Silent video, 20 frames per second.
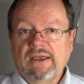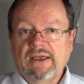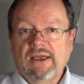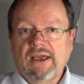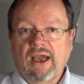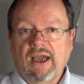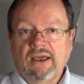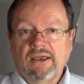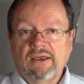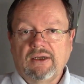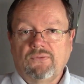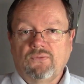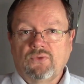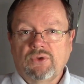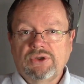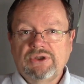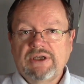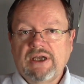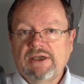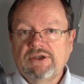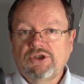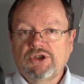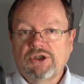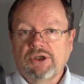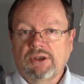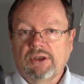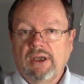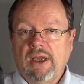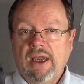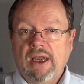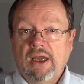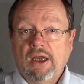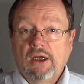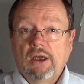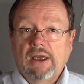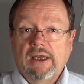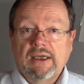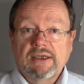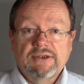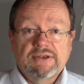kind of retention.
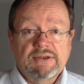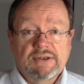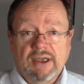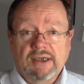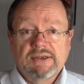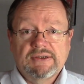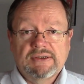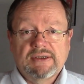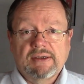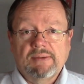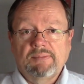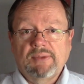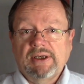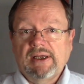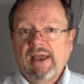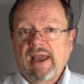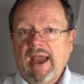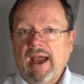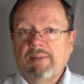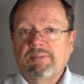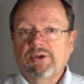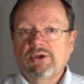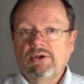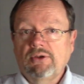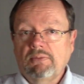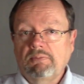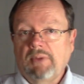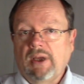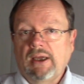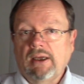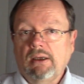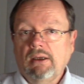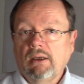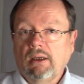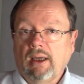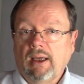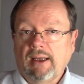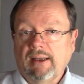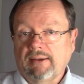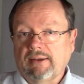Does somebody happen to
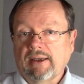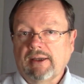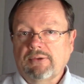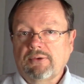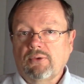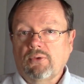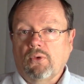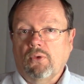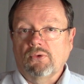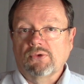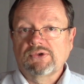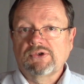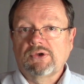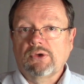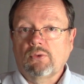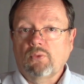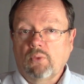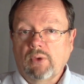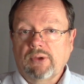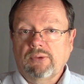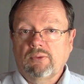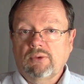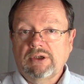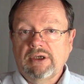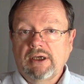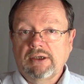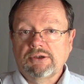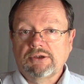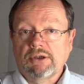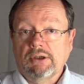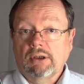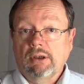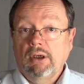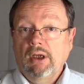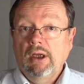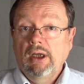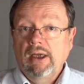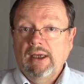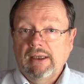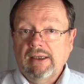make a leather holster with retention?
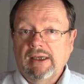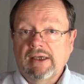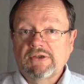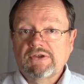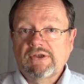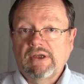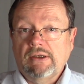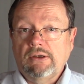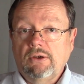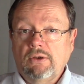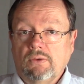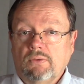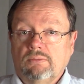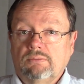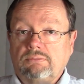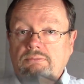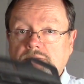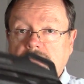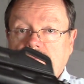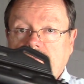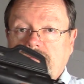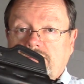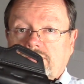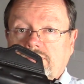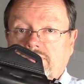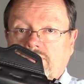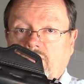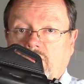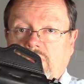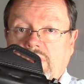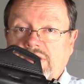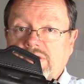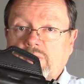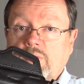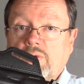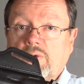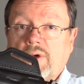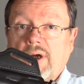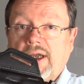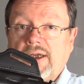Yes, they do. This
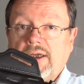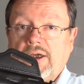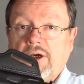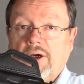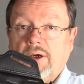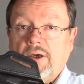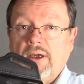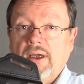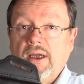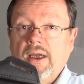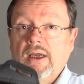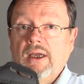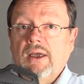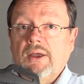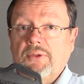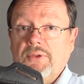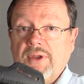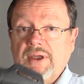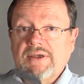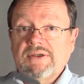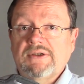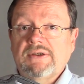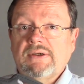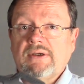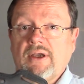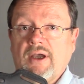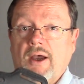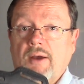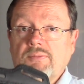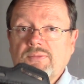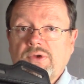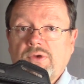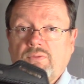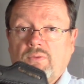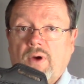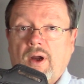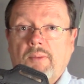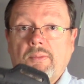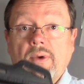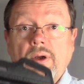one right here. This comes
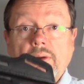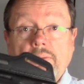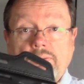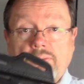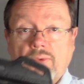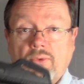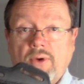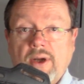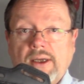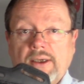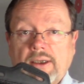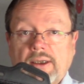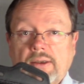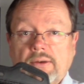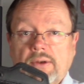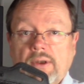from Beretta.